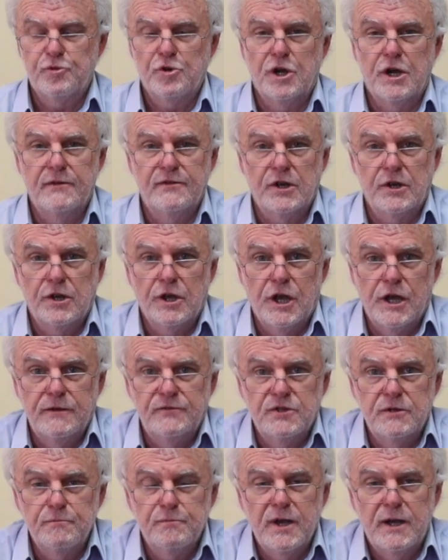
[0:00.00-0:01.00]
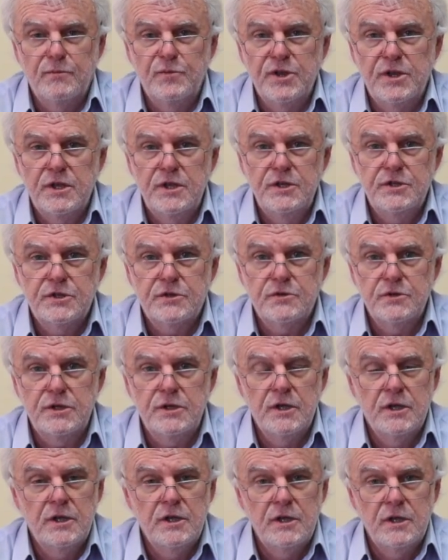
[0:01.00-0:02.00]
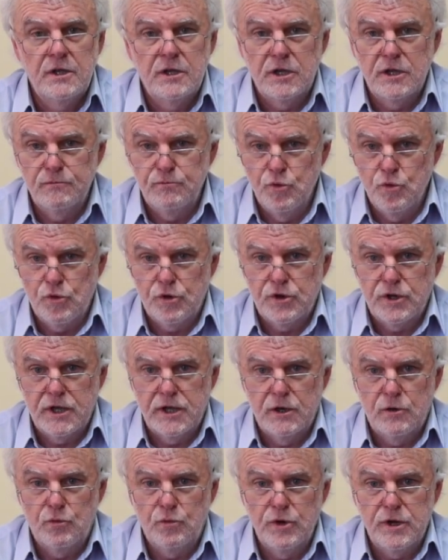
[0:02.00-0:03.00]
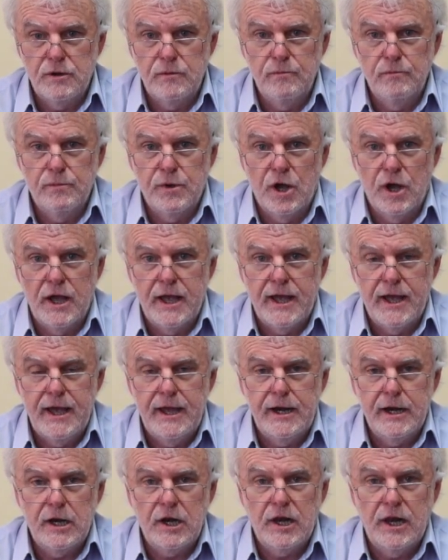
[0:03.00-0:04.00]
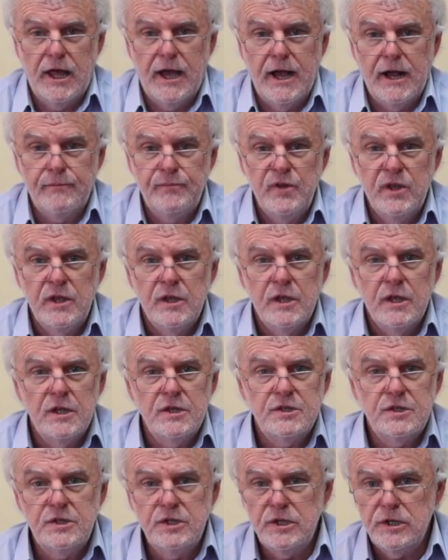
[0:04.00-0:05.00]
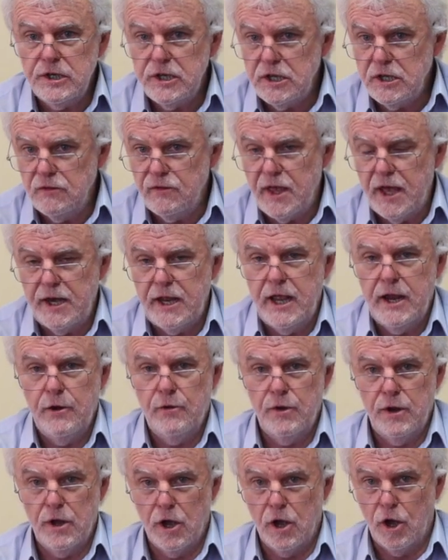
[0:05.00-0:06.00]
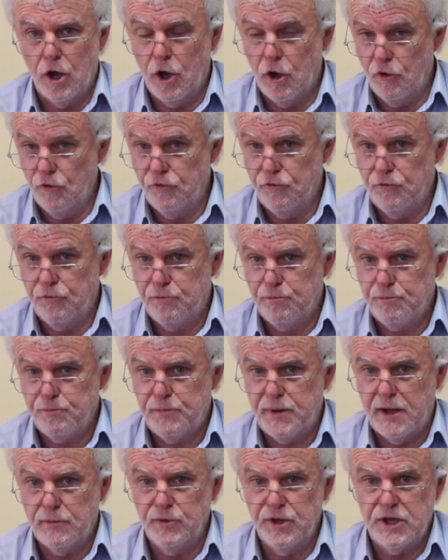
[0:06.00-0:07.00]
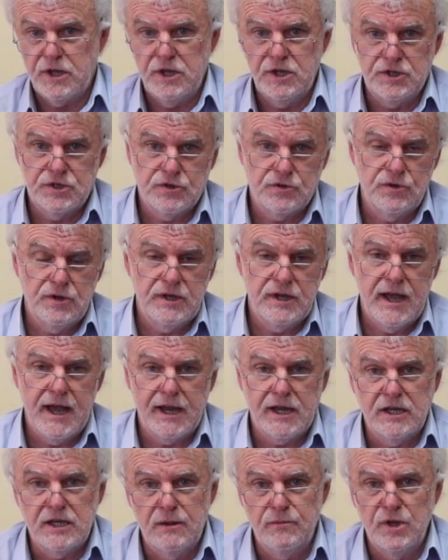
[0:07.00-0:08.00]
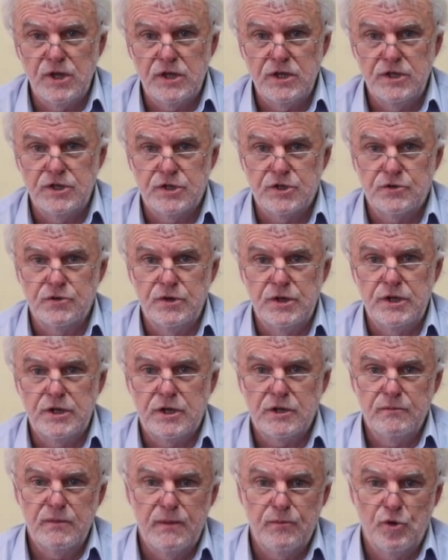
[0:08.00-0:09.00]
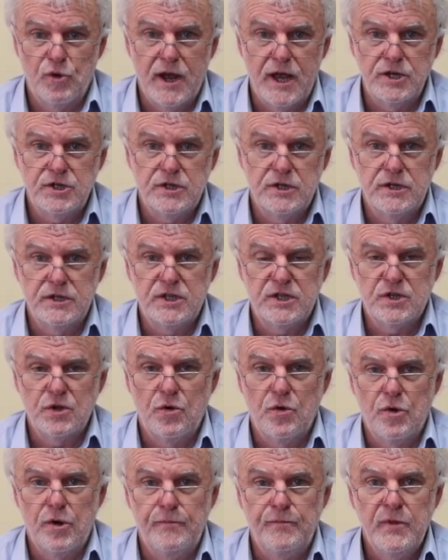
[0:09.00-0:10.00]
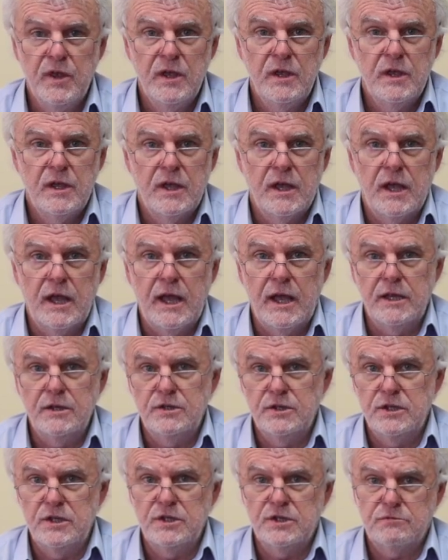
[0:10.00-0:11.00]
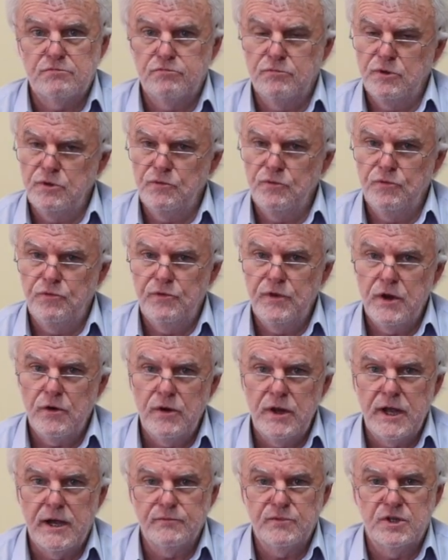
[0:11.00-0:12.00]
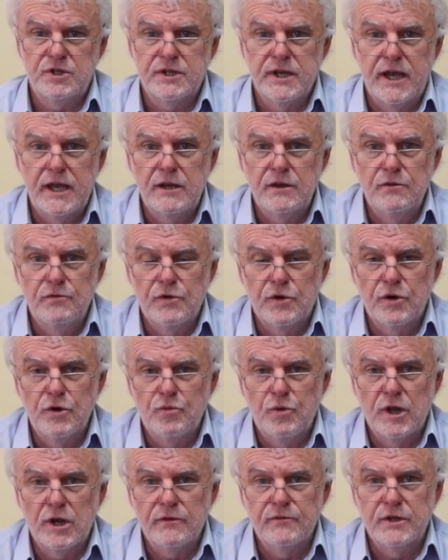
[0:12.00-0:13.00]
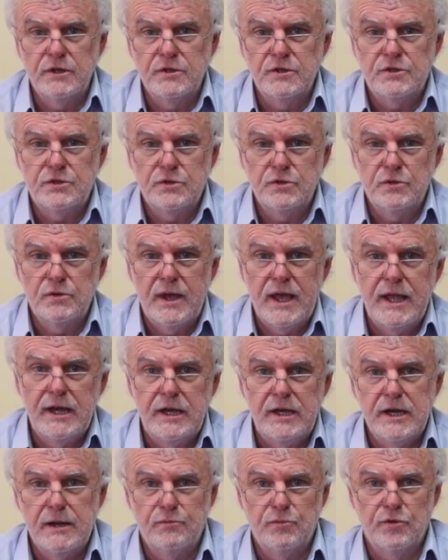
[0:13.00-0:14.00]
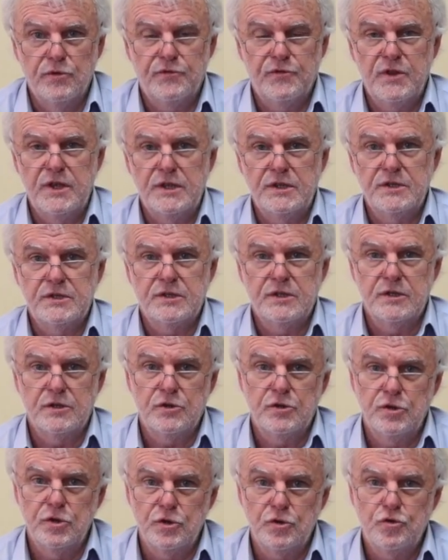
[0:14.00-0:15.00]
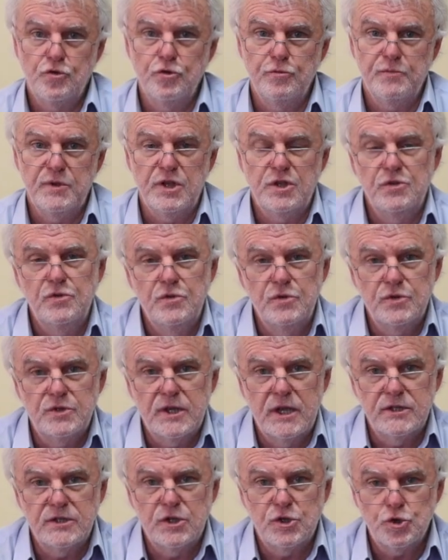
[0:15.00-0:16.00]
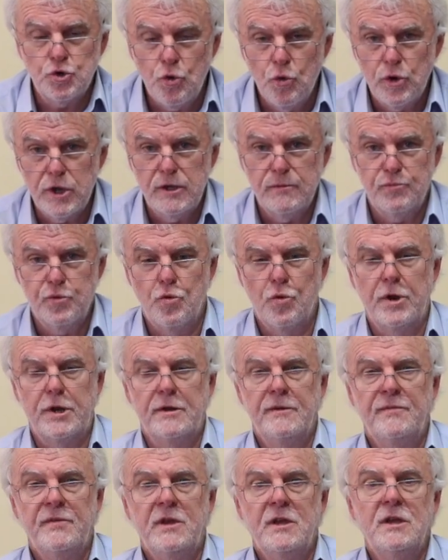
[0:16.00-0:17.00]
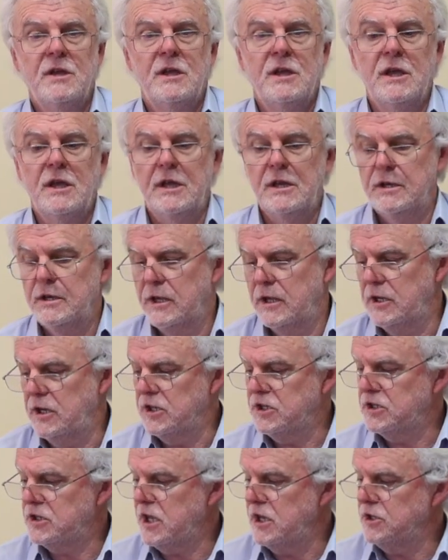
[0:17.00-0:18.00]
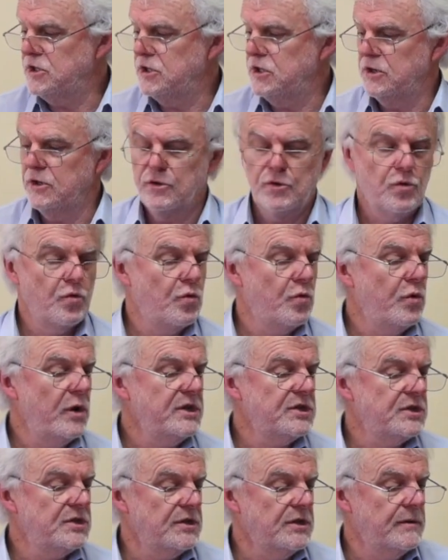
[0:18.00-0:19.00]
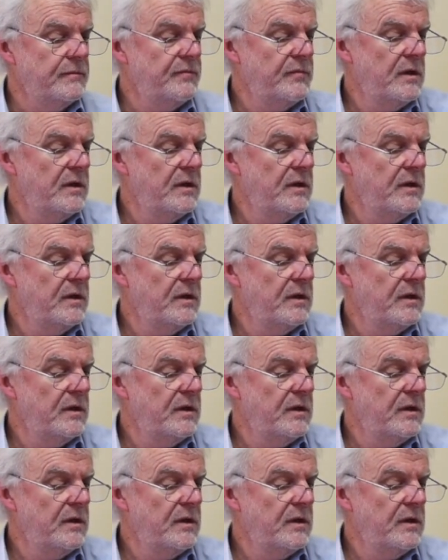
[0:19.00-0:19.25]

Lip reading: Private Lives and Public History, a book written by Anna Clark, is dealing in that area of public history, academic history, commemoration and so on, and is very up to date and very relevant to any number of things that could be used as a talking point in an extension question.